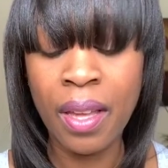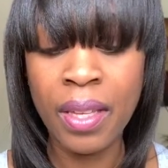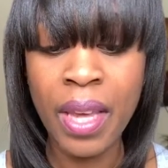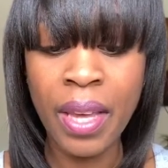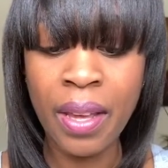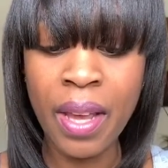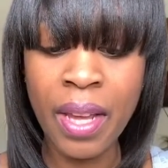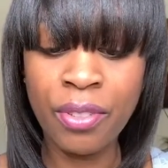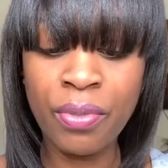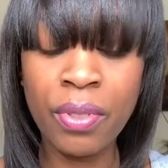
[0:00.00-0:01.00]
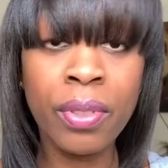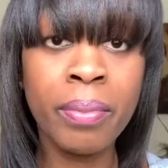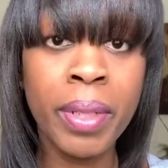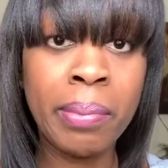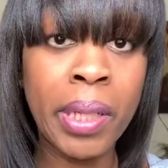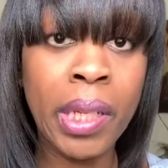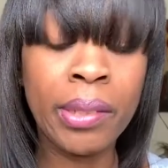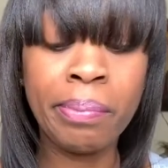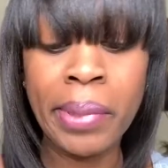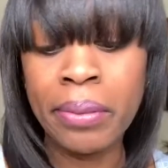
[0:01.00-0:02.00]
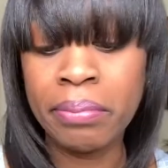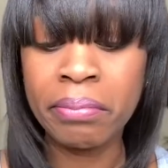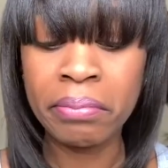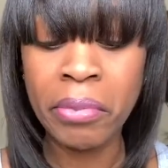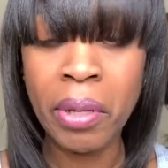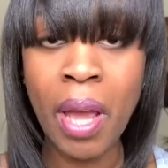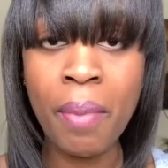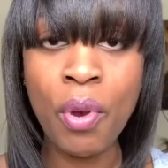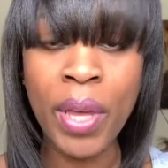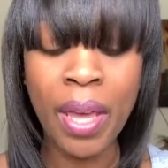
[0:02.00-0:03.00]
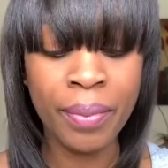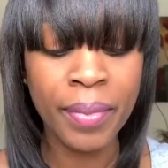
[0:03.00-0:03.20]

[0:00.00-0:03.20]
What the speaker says: yeah, I drew a little bit of blood, but I'm okay.